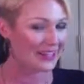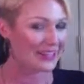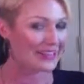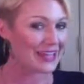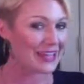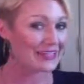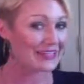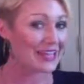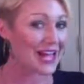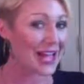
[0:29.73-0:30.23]

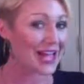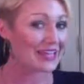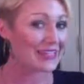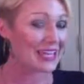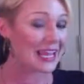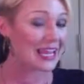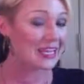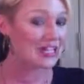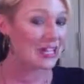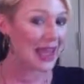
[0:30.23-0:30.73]
That's
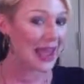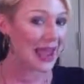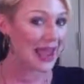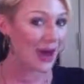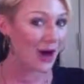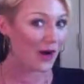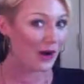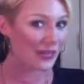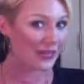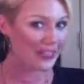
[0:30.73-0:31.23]

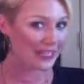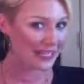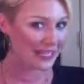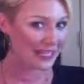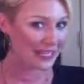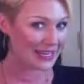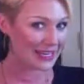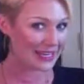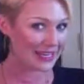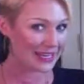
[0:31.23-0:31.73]

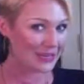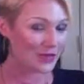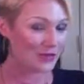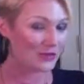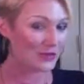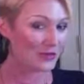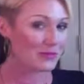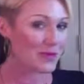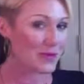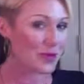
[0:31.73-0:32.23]
S-H-A-R-T
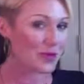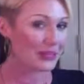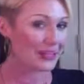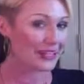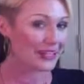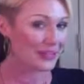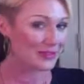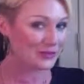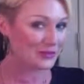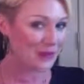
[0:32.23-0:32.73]
for more
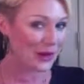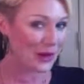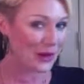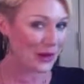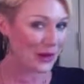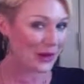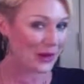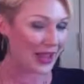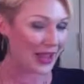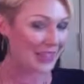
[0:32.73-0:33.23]

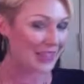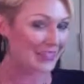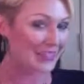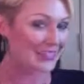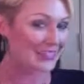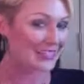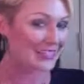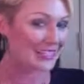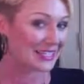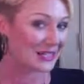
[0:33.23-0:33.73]
info and
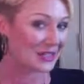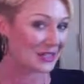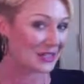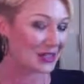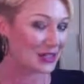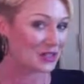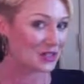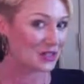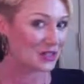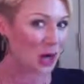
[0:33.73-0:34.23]

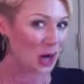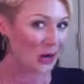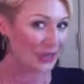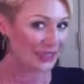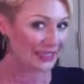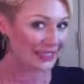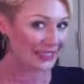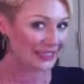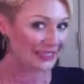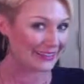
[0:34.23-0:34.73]
consider
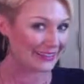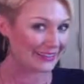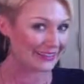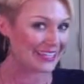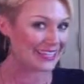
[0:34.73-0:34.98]
sharding